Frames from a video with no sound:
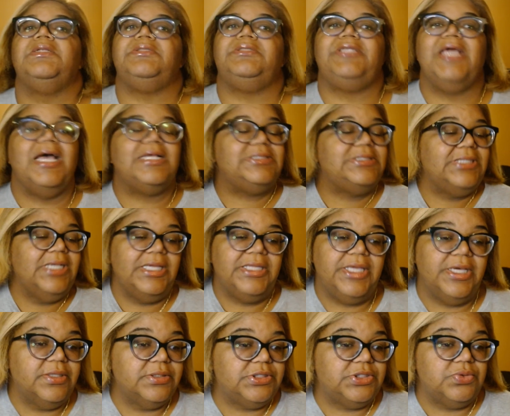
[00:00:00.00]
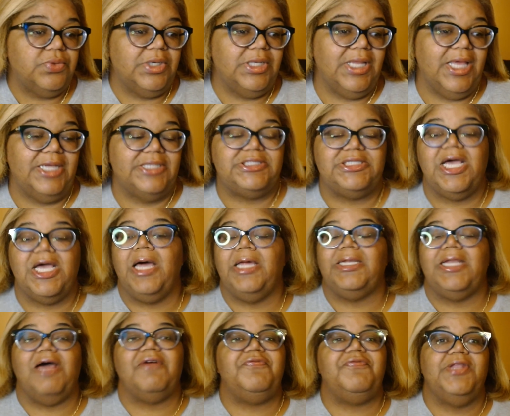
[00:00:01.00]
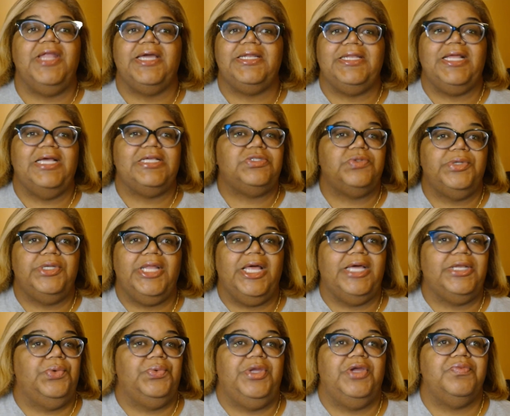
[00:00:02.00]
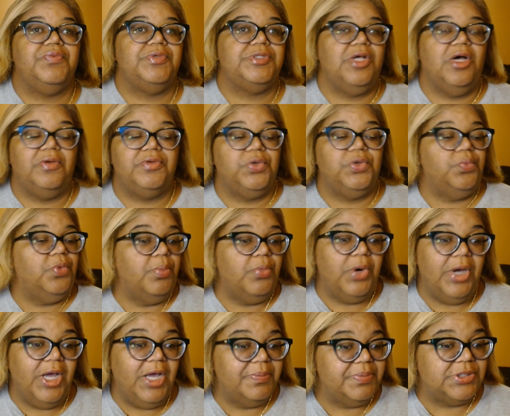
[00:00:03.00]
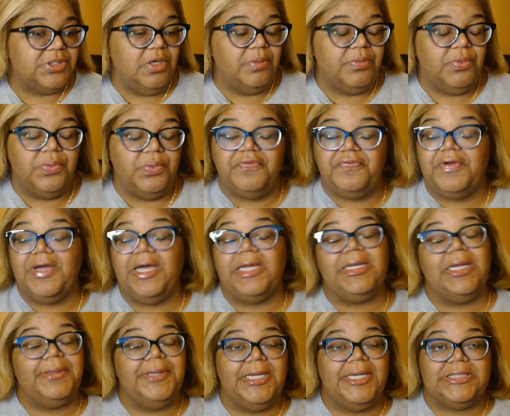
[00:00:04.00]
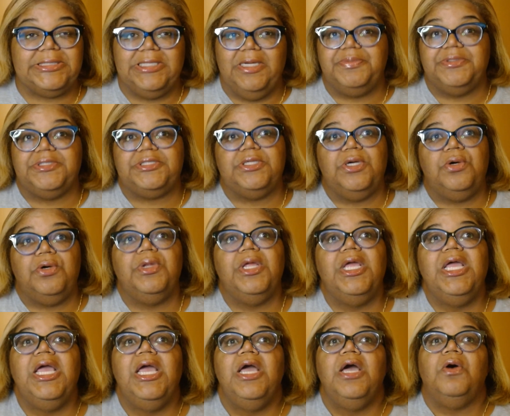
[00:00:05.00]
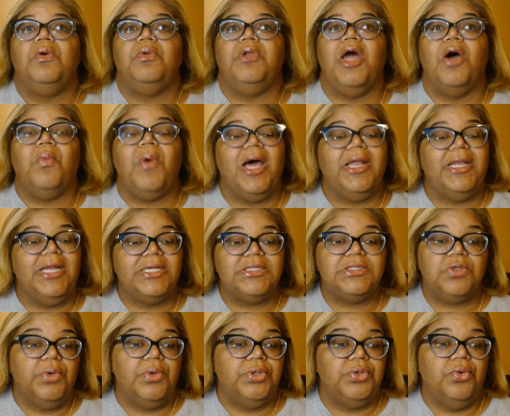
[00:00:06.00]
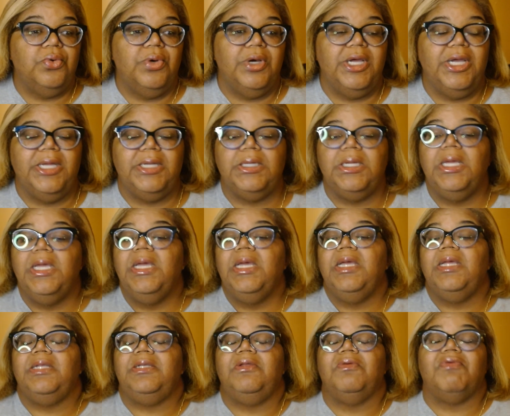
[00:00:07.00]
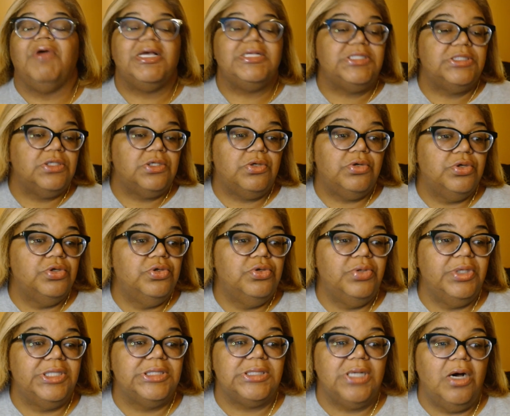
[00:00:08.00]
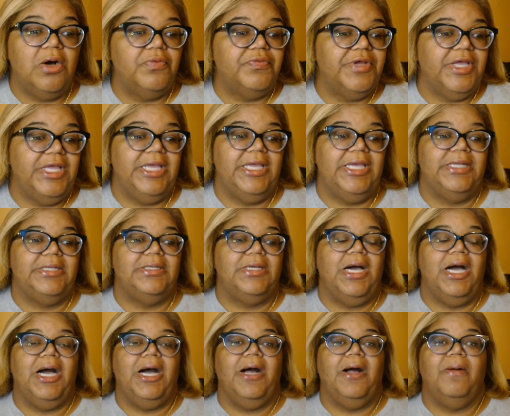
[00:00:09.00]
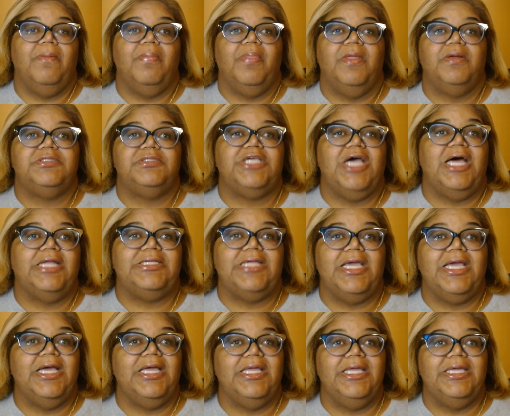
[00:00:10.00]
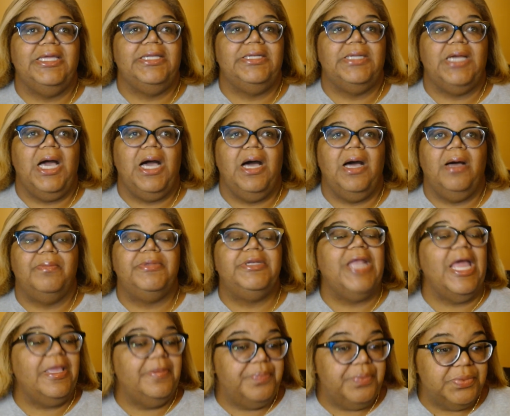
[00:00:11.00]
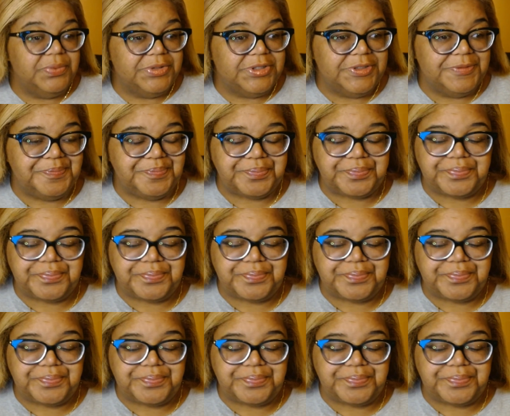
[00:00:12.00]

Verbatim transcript: that's Danielle's storyline, child, and I feel like that storyline don't get resolved in one more episode, but we'll find out next episode. Now, while that's going on, the rest of the crew is over in um, Chaldea in um, Naples,